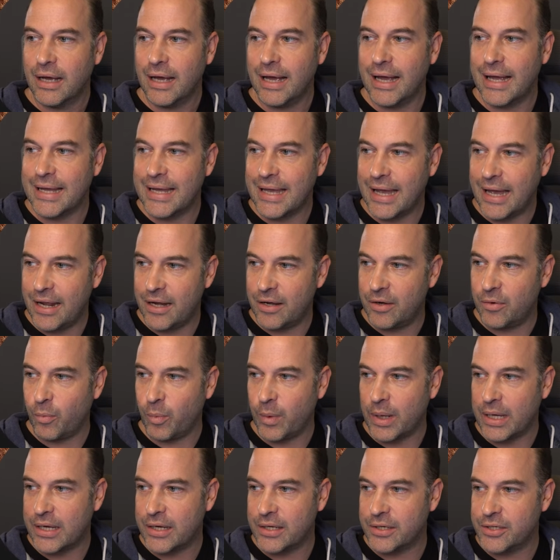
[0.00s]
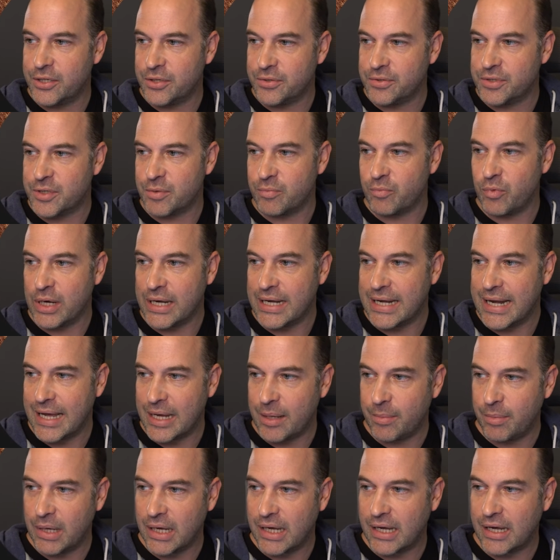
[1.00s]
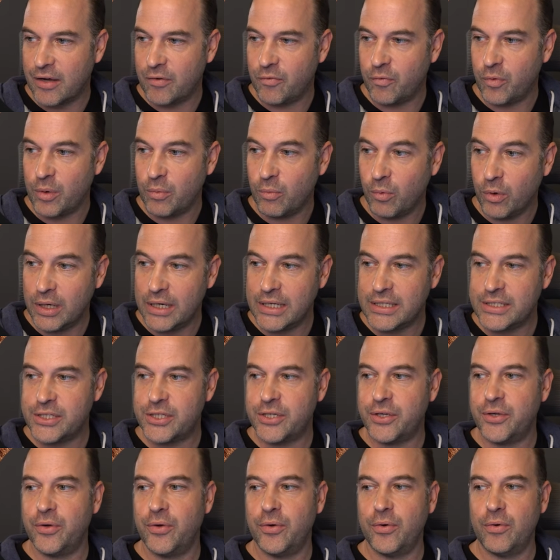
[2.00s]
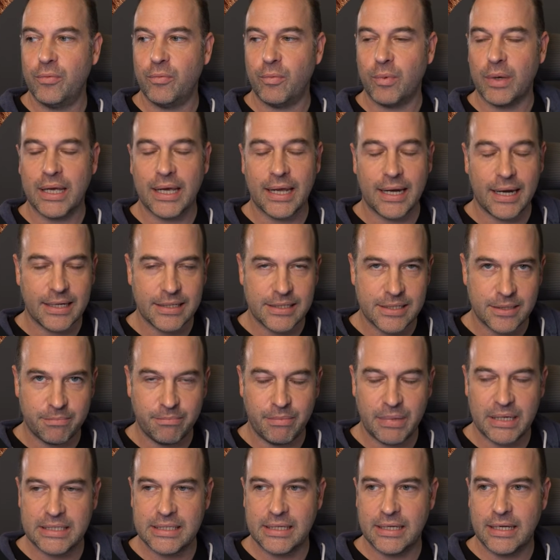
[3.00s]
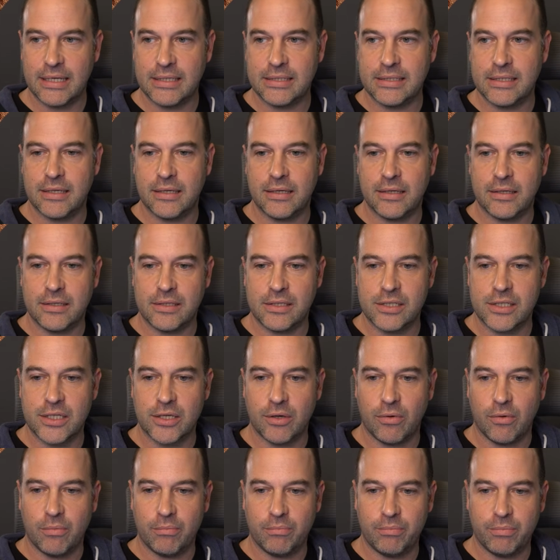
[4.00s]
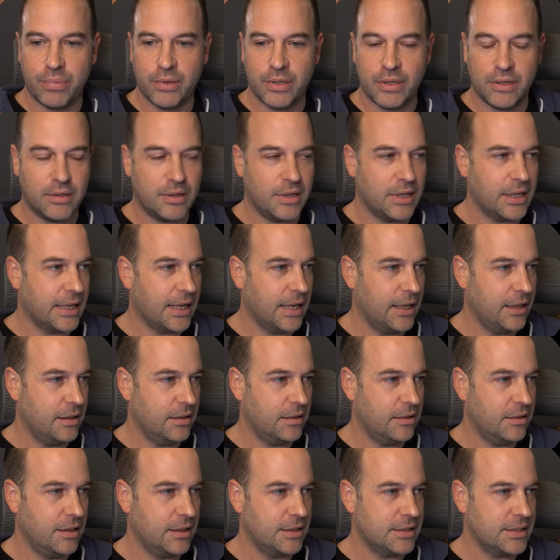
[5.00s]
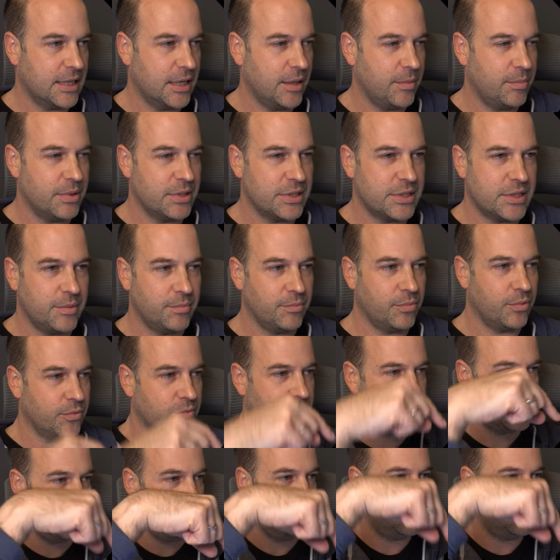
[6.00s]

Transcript: Again, we could do some renaming if we wanted to. We could add some metadata and so on. But again, let's keep it simple. So